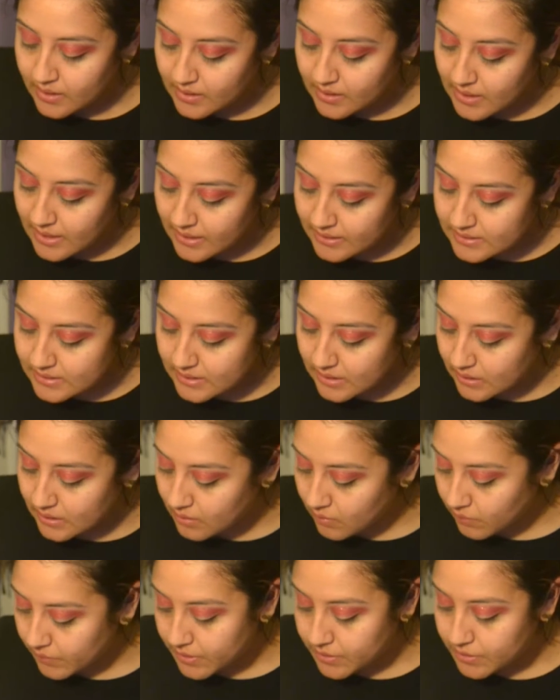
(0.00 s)
The next
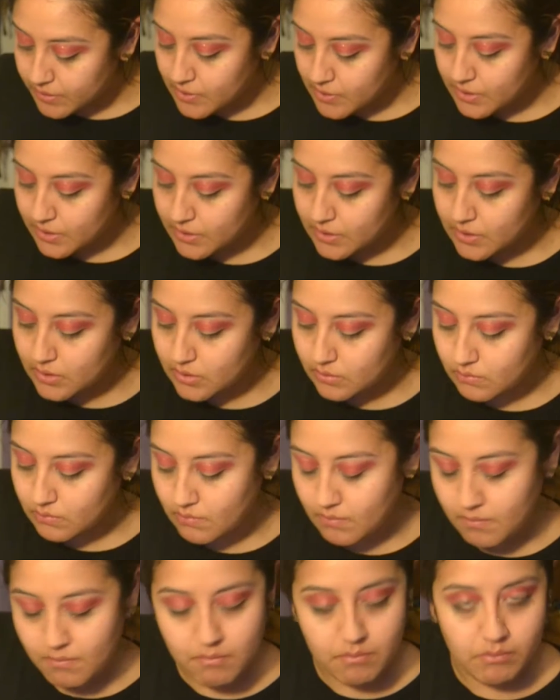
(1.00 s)
thing we are going to
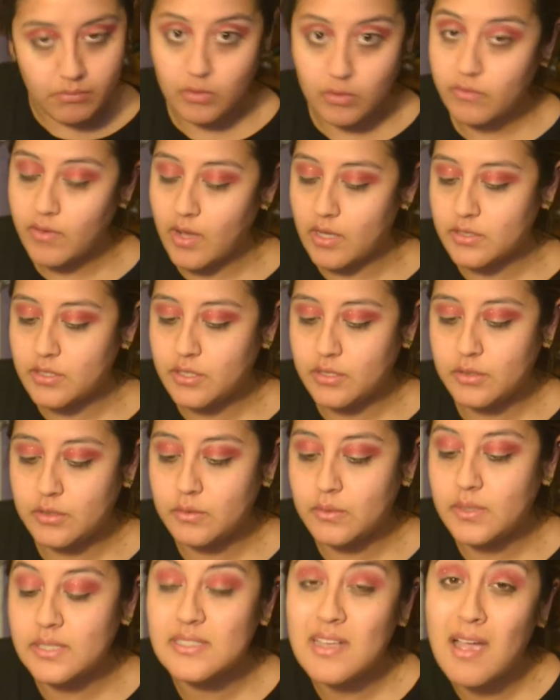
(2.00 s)
move on
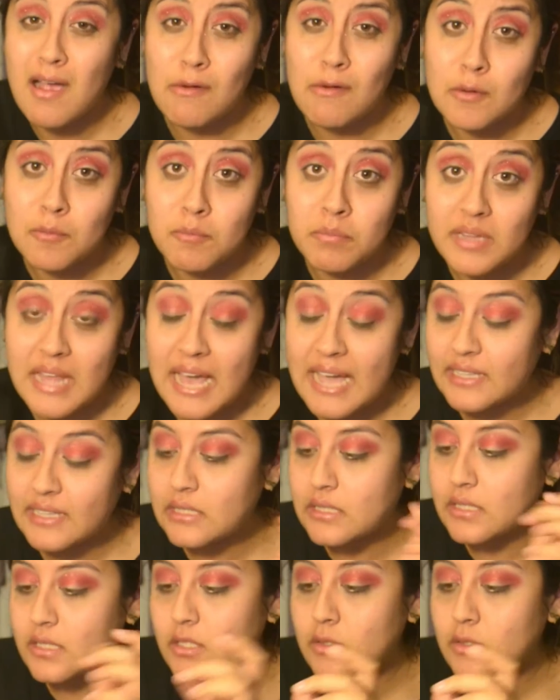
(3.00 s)
to is our black.